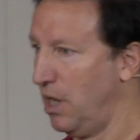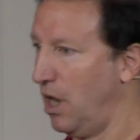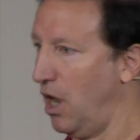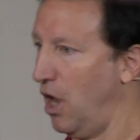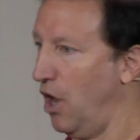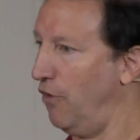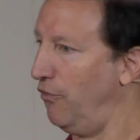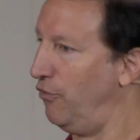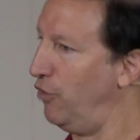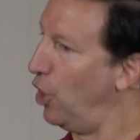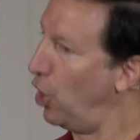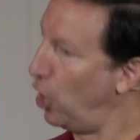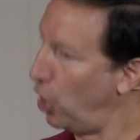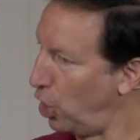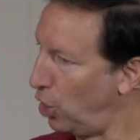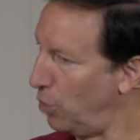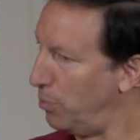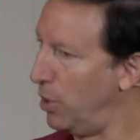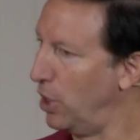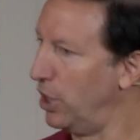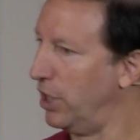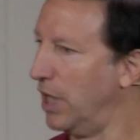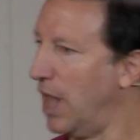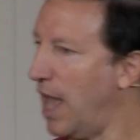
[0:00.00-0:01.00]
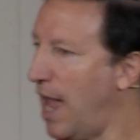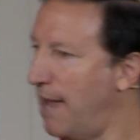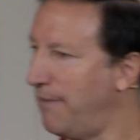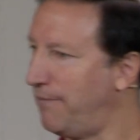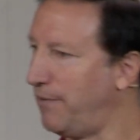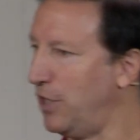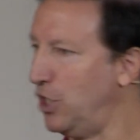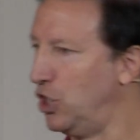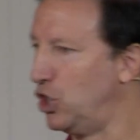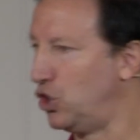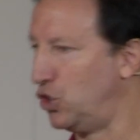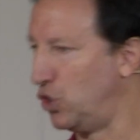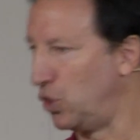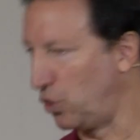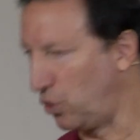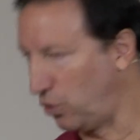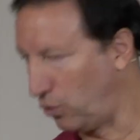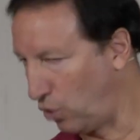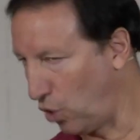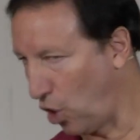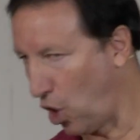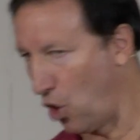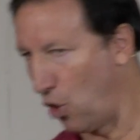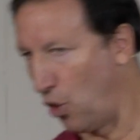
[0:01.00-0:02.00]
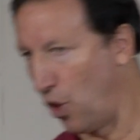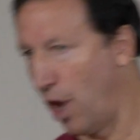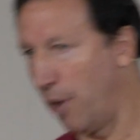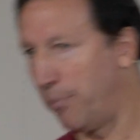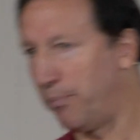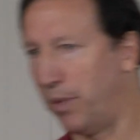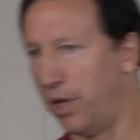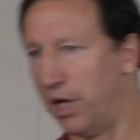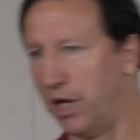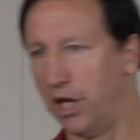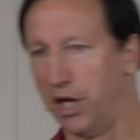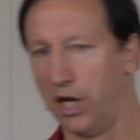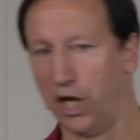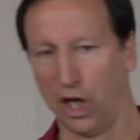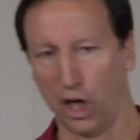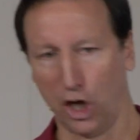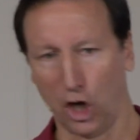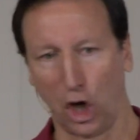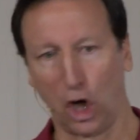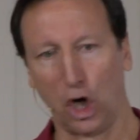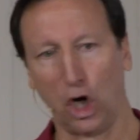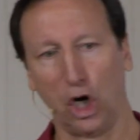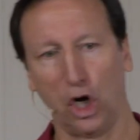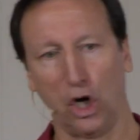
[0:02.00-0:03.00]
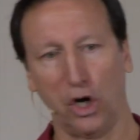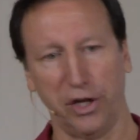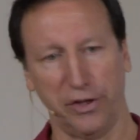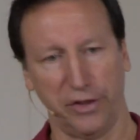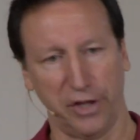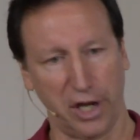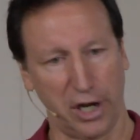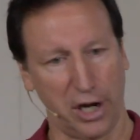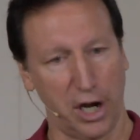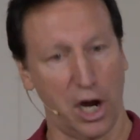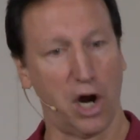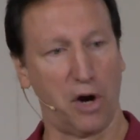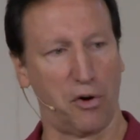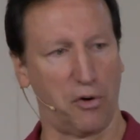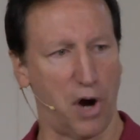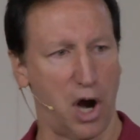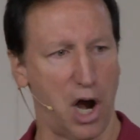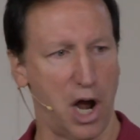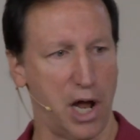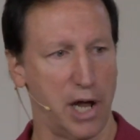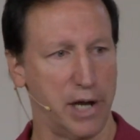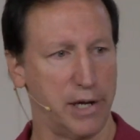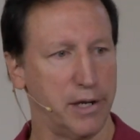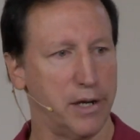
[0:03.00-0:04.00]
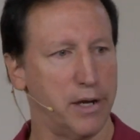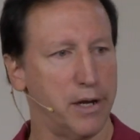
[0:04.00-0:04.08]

of the urban life he's grown up in, in Ur and then Haran,